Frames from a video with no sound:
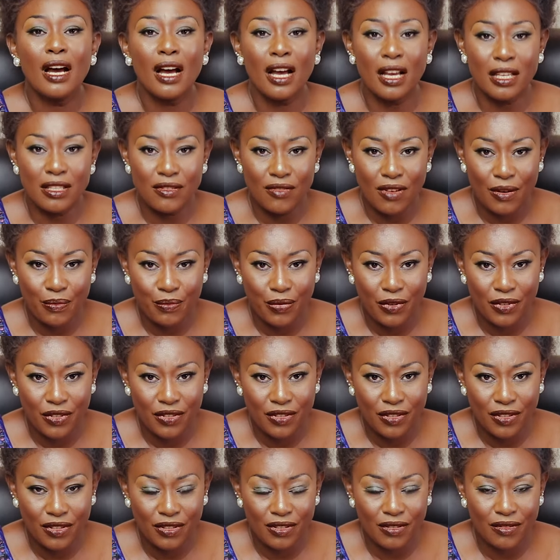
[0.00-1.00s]
are your
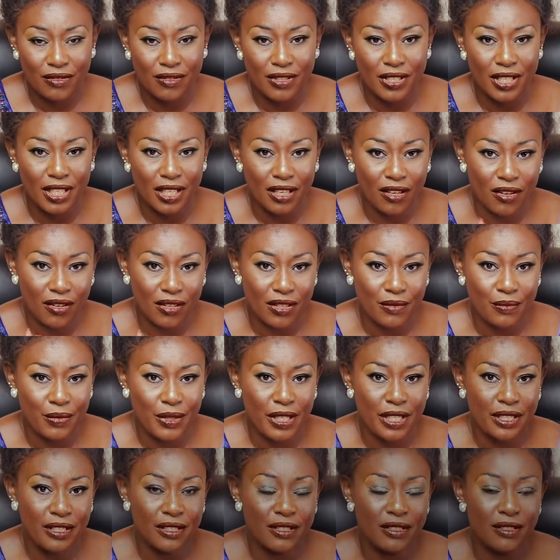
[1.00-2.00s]
portion today. God
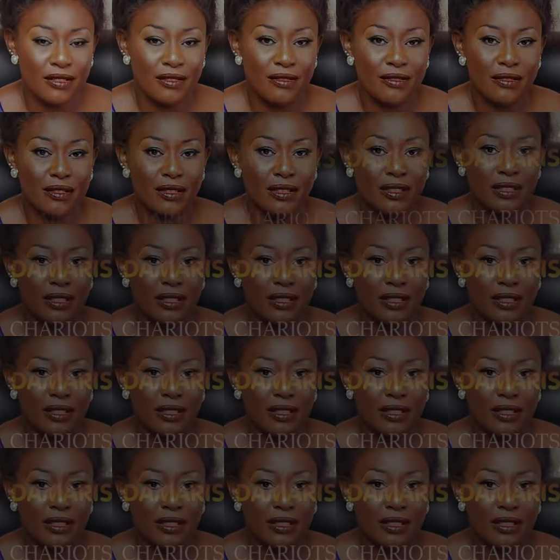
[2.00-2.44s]
bless you.